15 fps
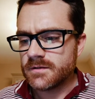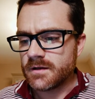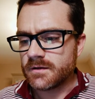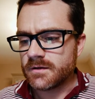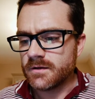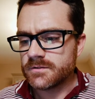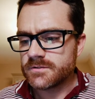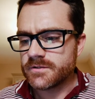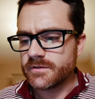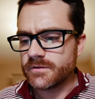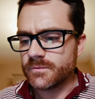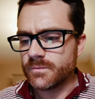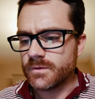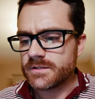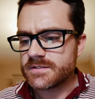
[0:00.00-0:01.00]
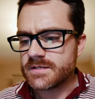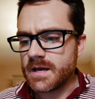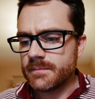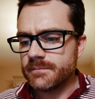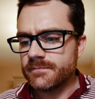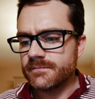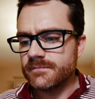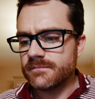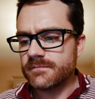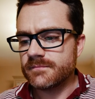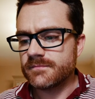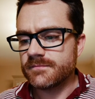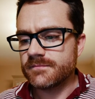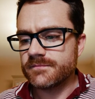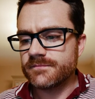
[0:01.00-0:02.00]
I called you on the WhatsApp
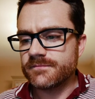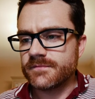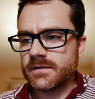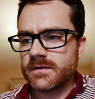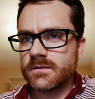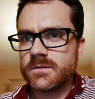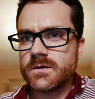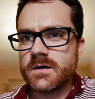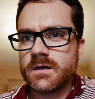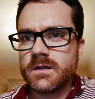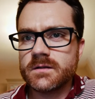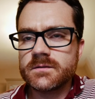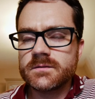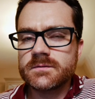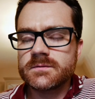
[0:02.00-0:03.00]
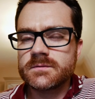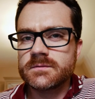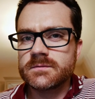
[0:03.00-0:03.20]
video call.